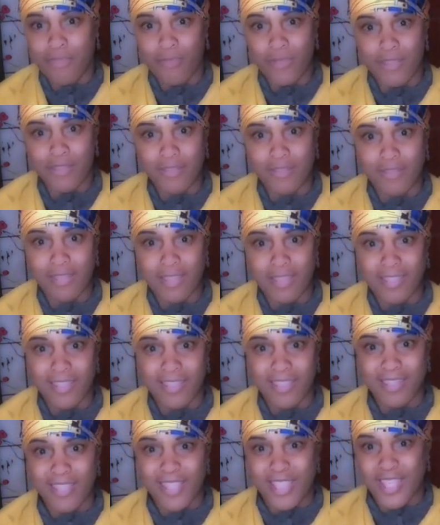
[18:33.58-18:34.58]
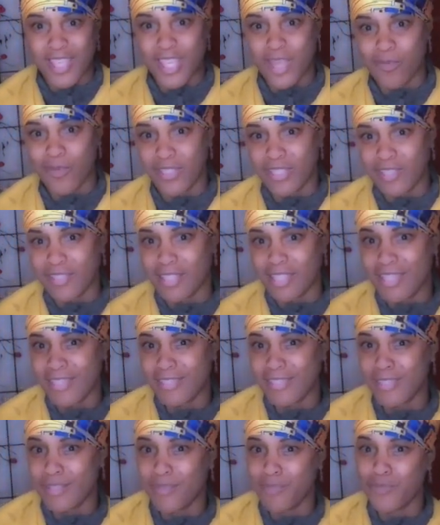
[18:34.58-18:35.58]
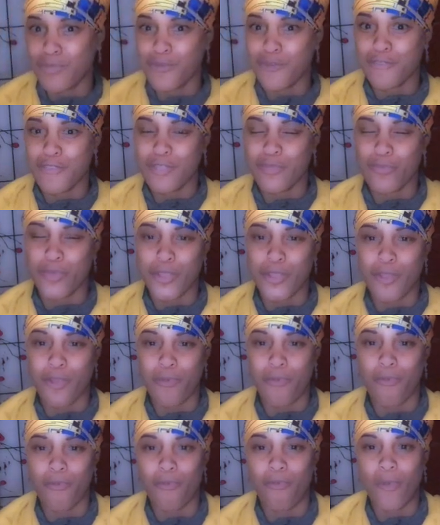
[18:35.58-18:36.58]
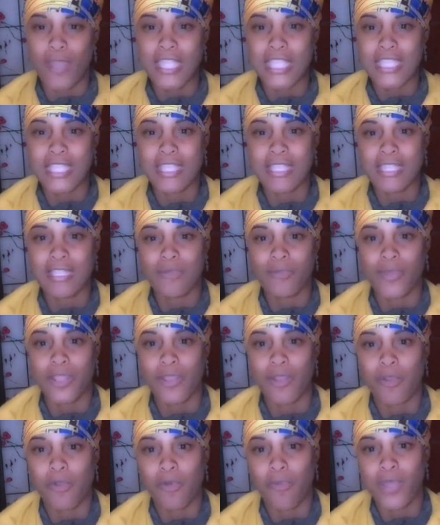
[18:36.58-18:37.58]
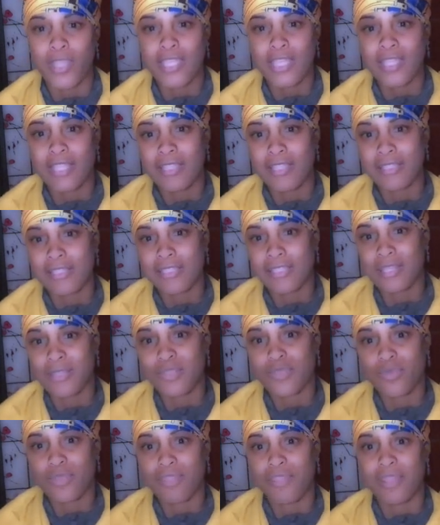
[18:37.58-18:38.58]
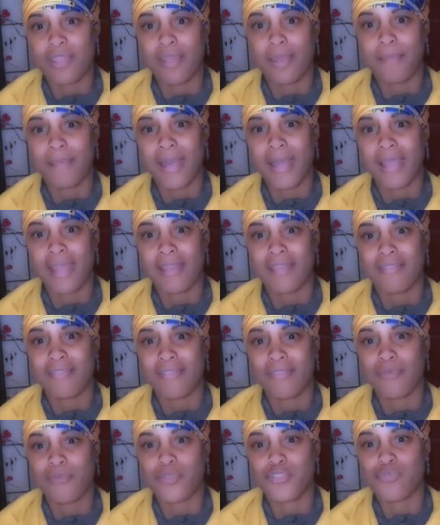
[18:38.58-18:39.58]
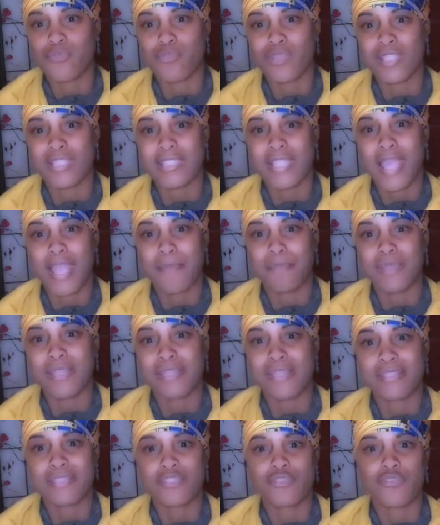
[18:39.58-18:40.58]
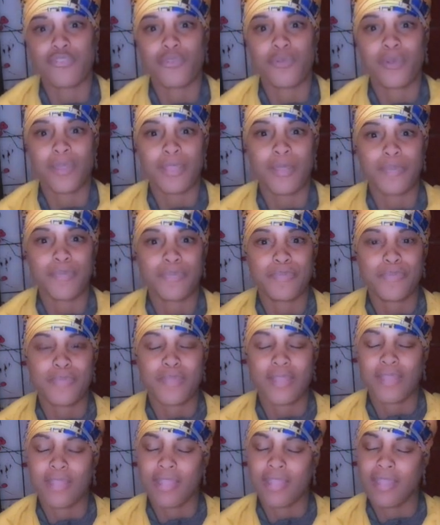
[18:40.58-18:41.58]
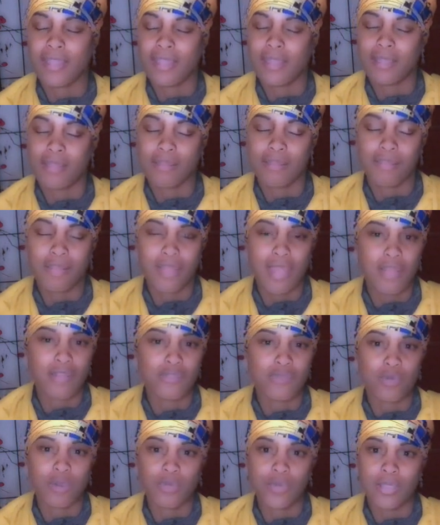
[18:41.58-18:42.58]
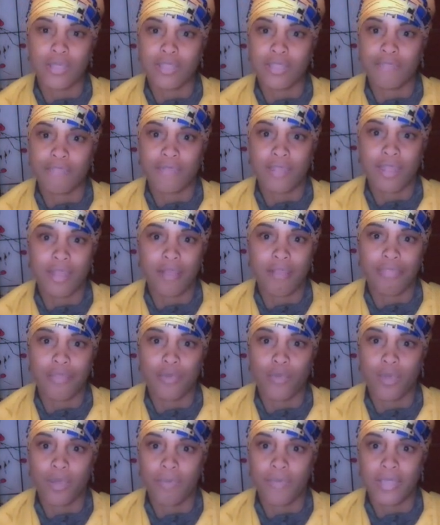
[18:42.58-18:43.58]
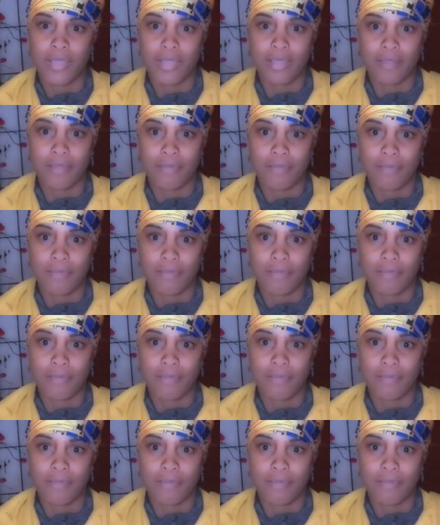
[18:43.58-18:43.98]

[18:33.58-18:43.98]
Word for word: when you're singing, and when you're dancing and moving, we are awakening, we are awakening the cells within our bodies, which brings happiness and joy. And that is what we need for health and well-being.